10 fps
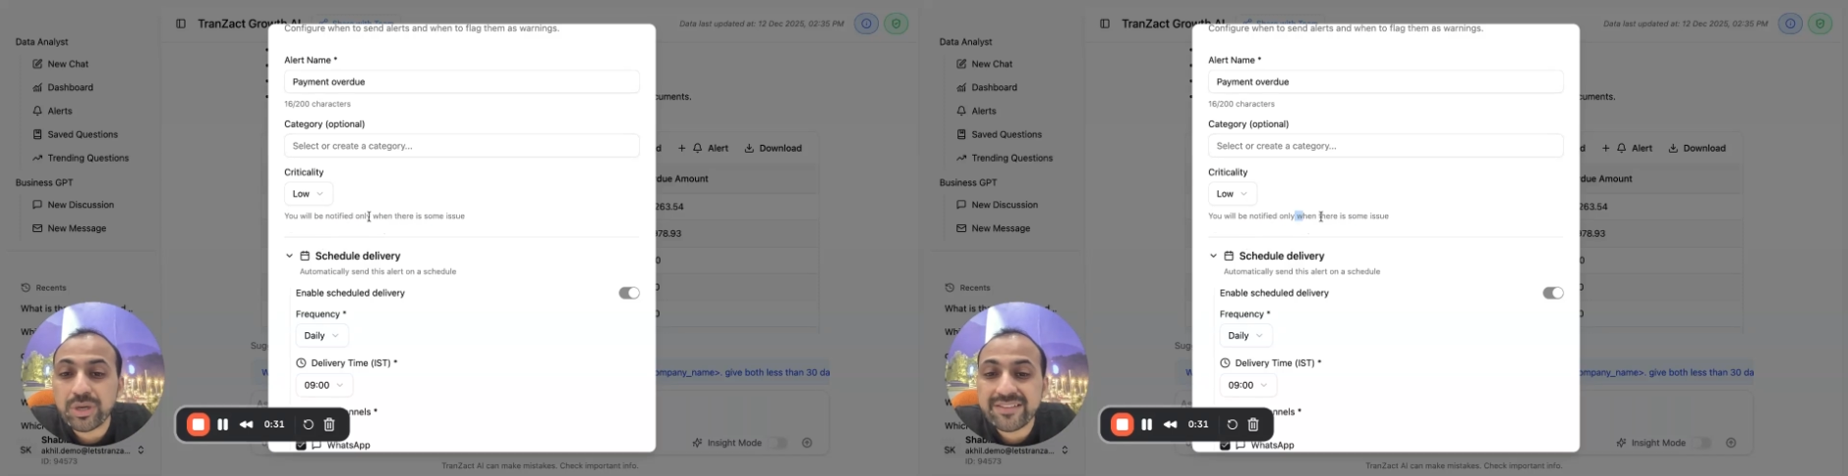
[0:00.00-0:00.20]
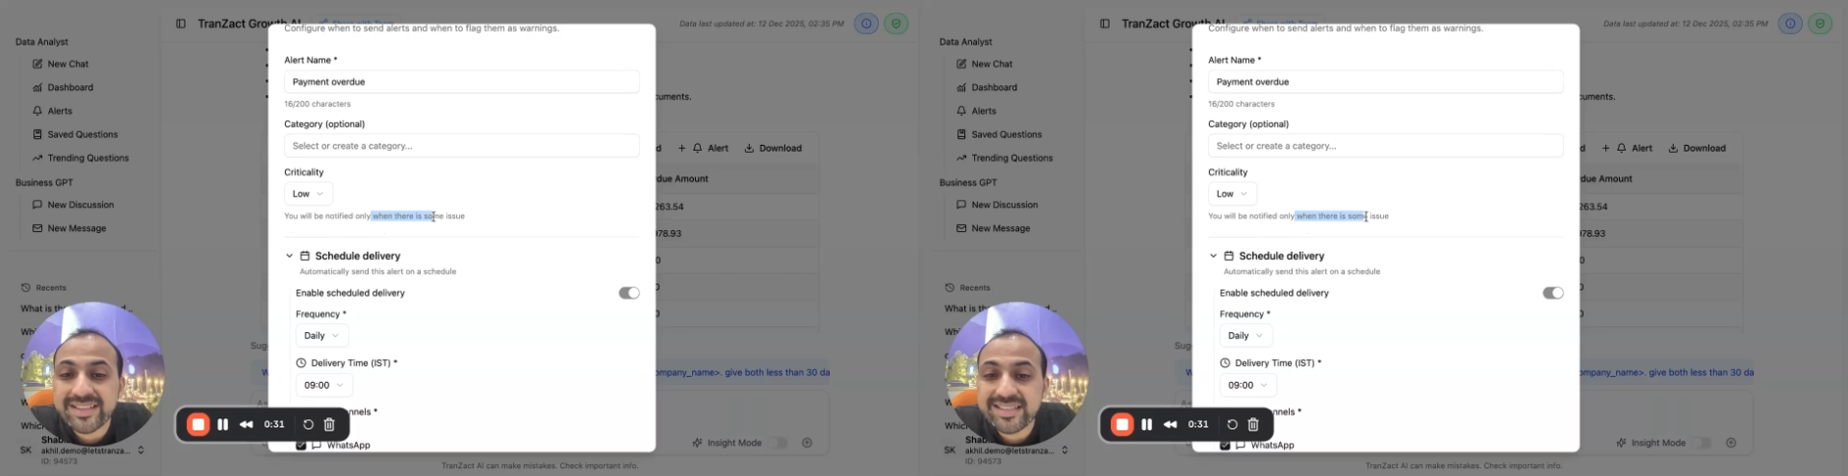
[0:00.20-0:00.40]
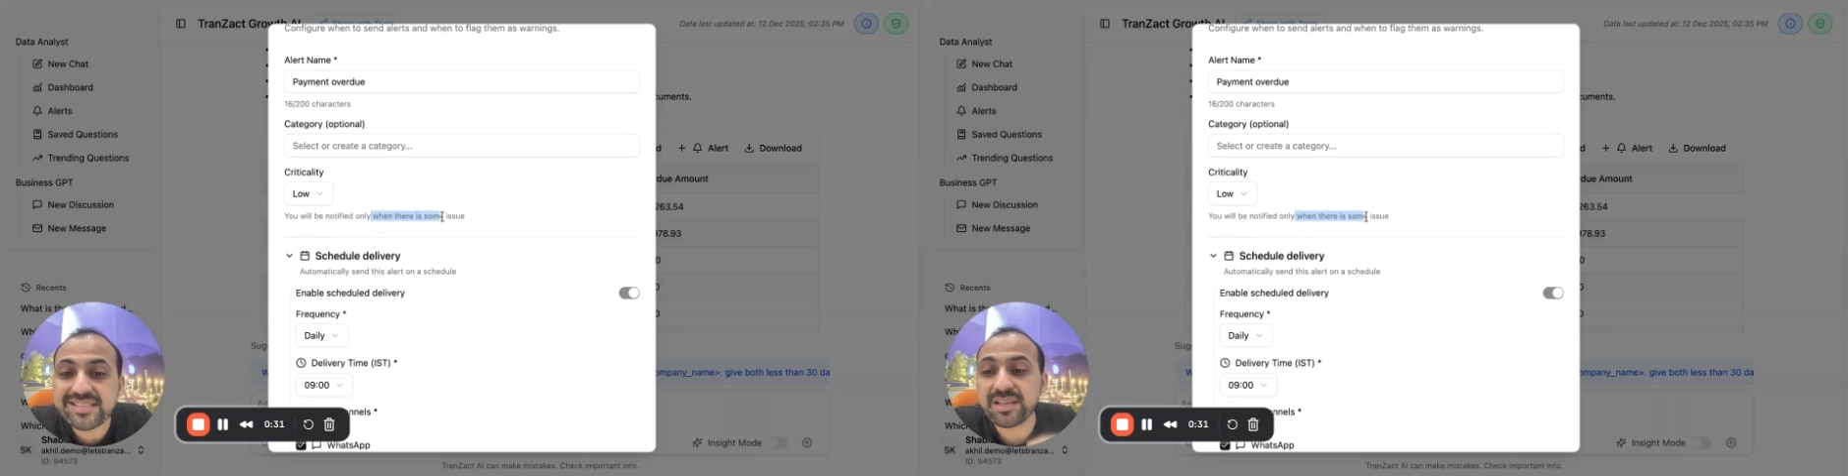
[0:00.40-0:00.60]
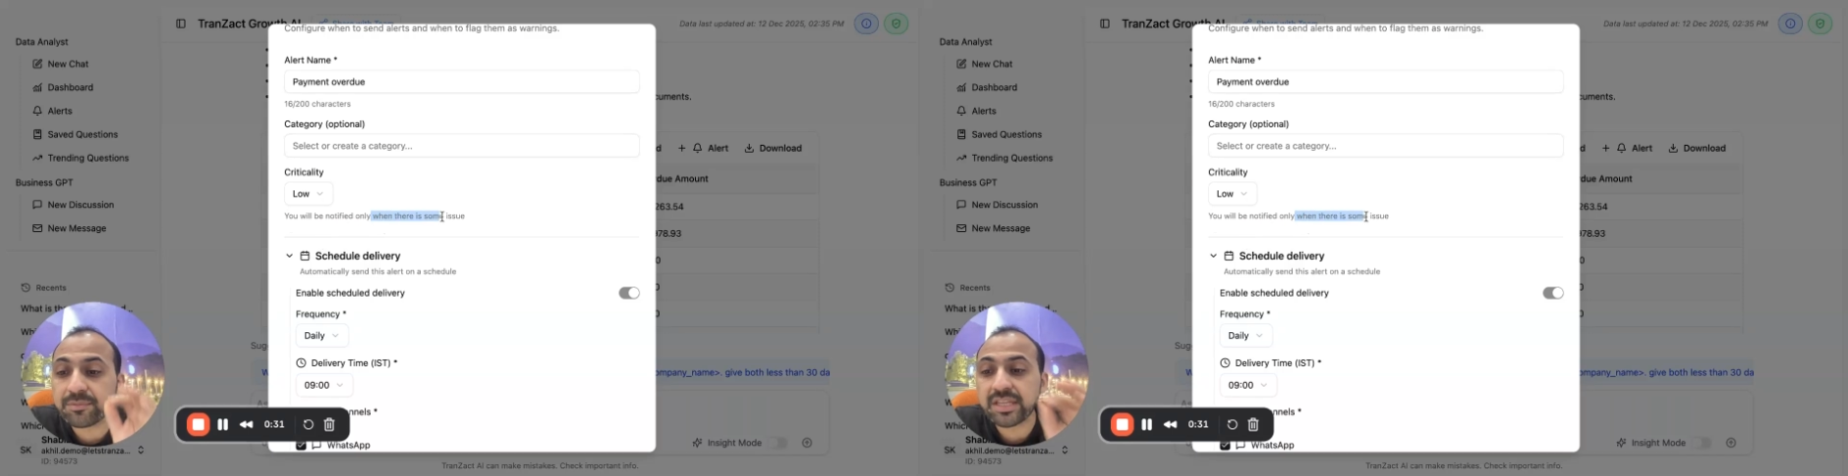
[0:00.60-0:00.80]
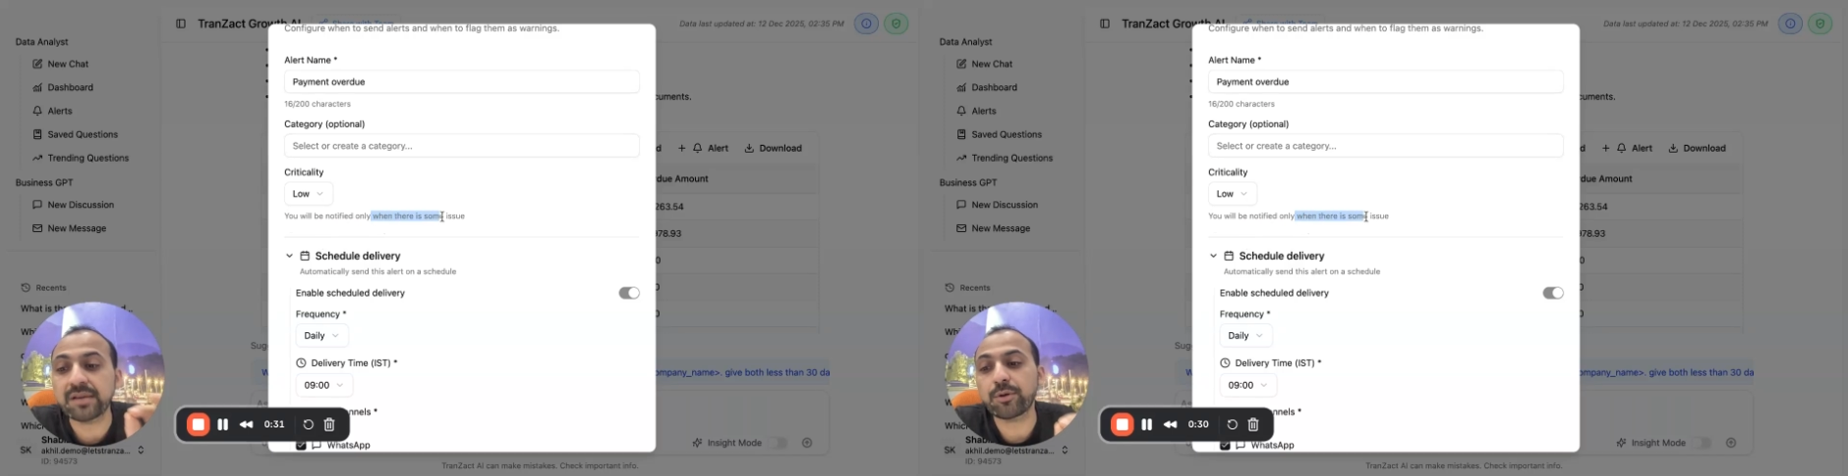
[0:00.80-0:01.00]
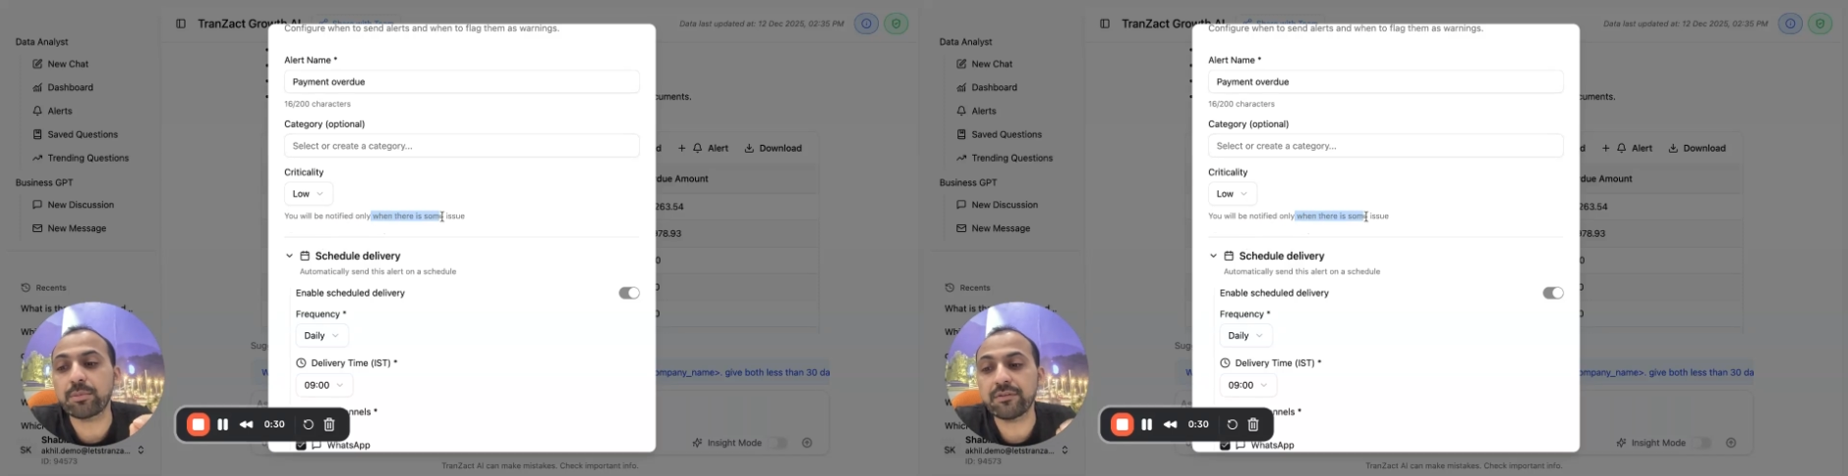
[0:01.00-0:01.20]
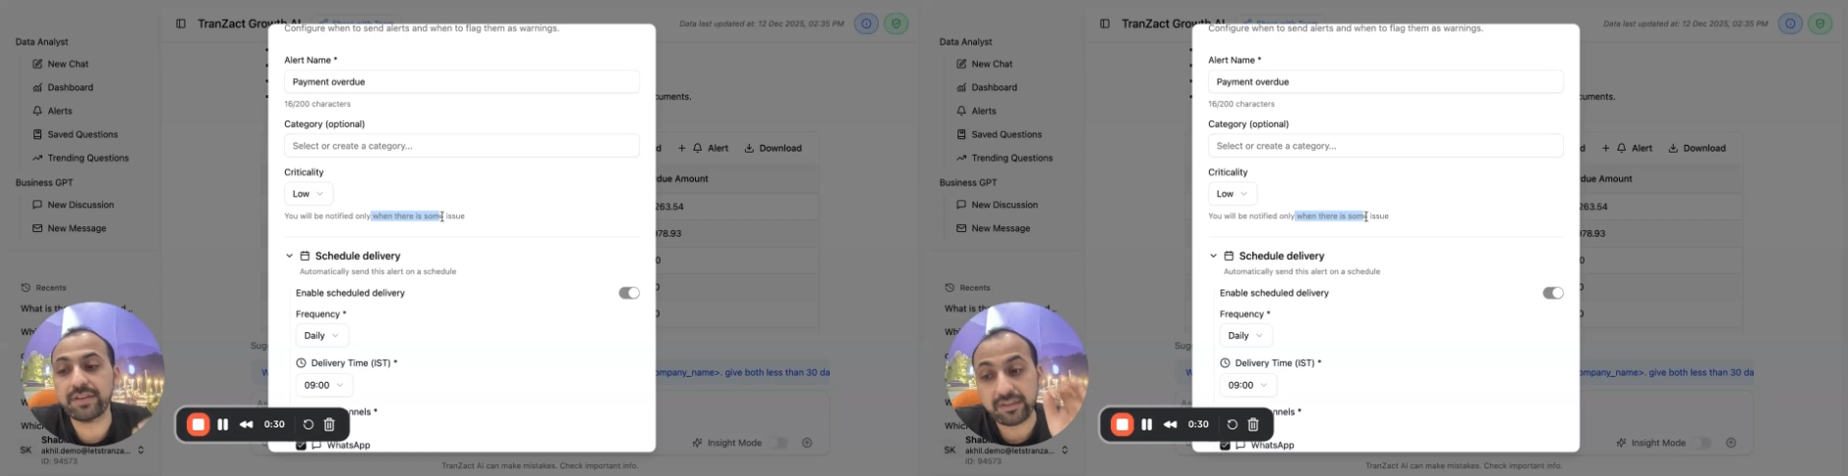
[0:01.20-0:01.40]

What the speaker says: only when there is something a problem.